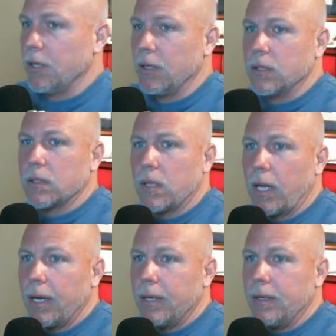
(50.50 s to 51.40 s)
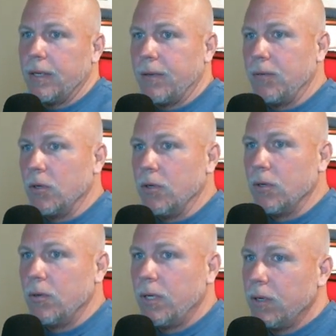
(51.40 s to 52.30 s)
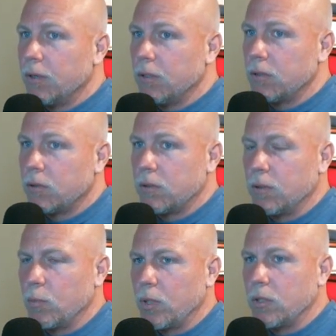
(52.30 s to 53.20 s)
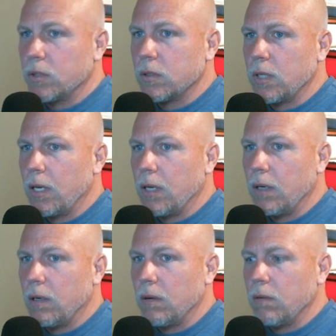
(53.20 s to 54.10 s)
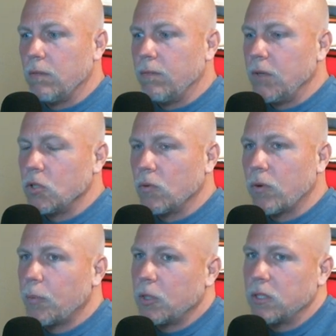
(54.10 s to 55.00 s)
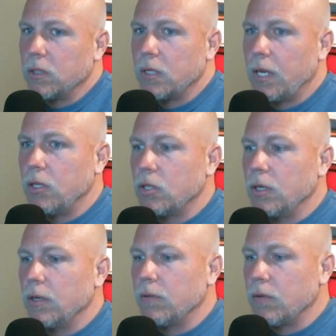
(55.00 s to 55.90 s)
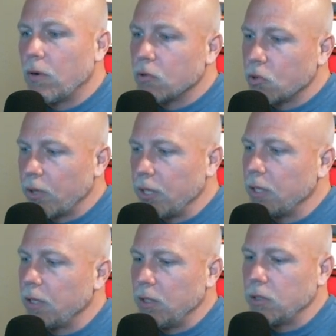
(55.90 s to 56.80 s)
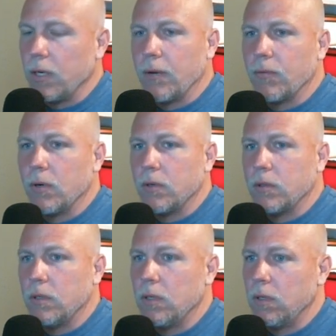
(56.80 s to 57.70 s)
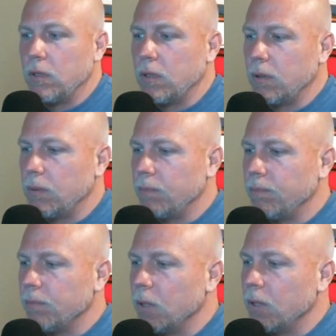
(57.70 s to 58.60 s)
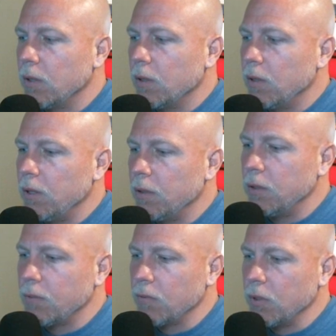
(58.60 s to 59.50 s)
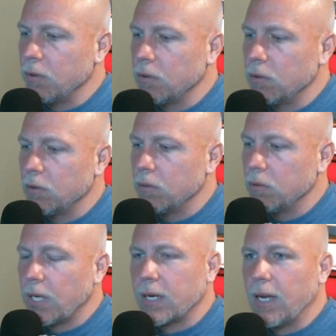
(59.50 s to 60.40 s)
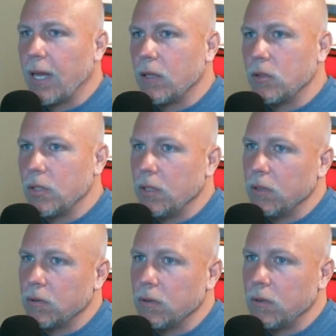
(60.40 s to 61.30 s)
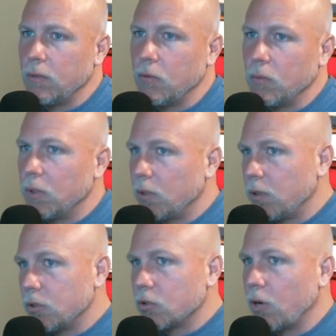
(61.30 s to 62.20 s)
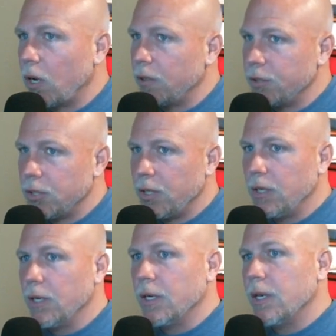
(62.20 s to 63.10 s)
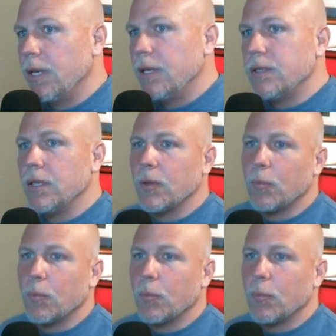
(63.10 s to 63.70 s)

in this slide, if you're new here, is simply just a visual representation of our triangulation effort in the different technologies, if you will. Astrology is in the